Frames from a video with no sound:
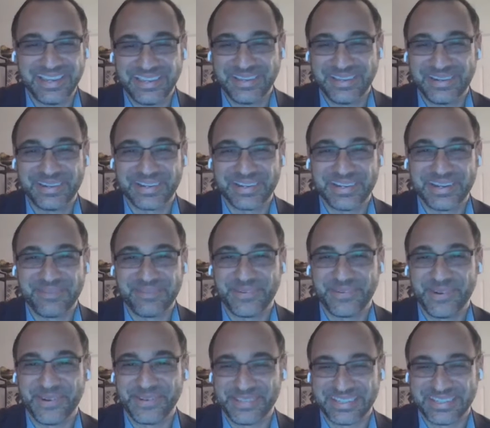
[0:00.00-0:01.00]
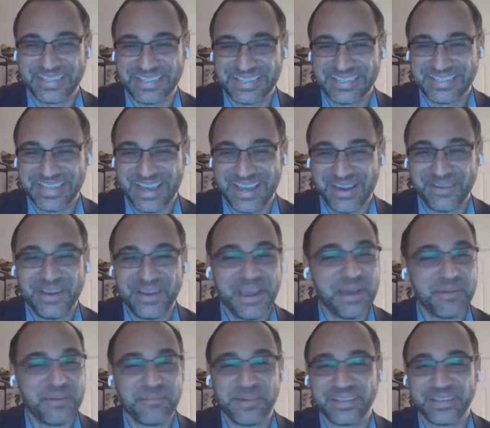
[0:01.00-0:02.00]
you're gonna approach this now.
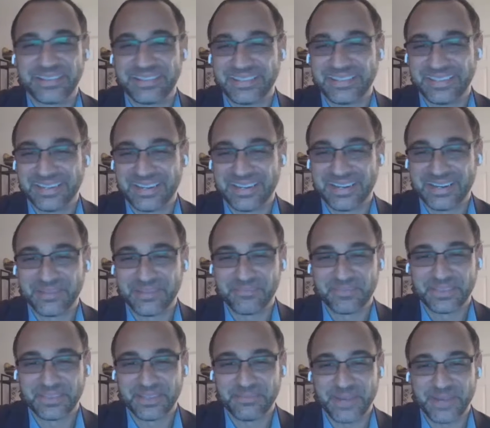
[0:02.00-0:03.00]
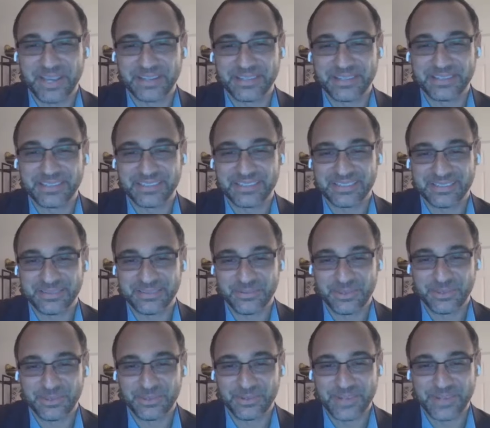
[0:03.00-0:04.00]
But the um, the mic is
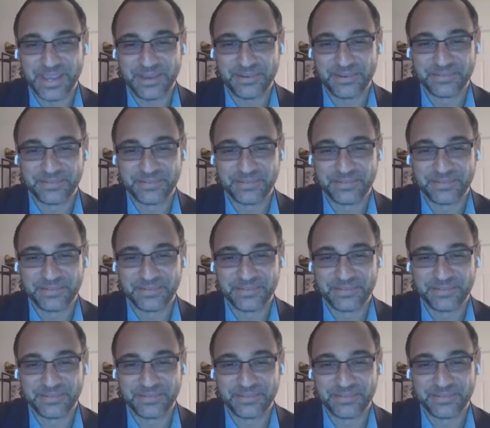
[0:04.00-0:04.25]
with you now.